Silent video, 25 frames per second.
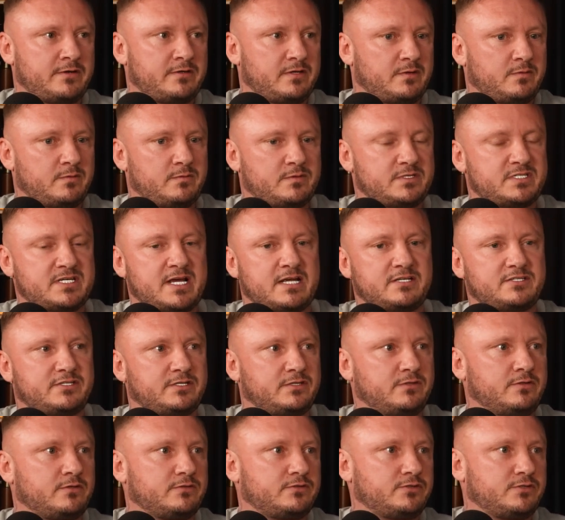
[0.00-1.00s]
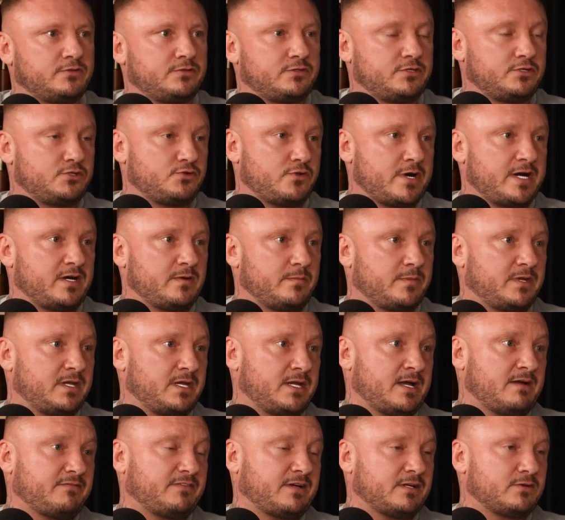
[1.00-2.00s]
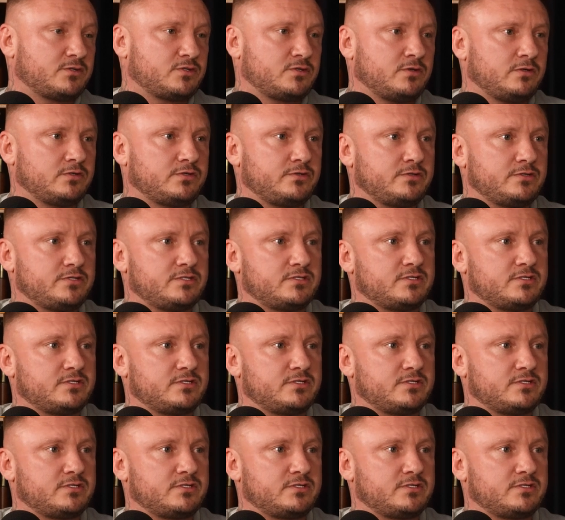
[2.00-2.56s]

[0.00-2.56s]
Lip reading: that we was tasked to go to train up the Afghan soldiers,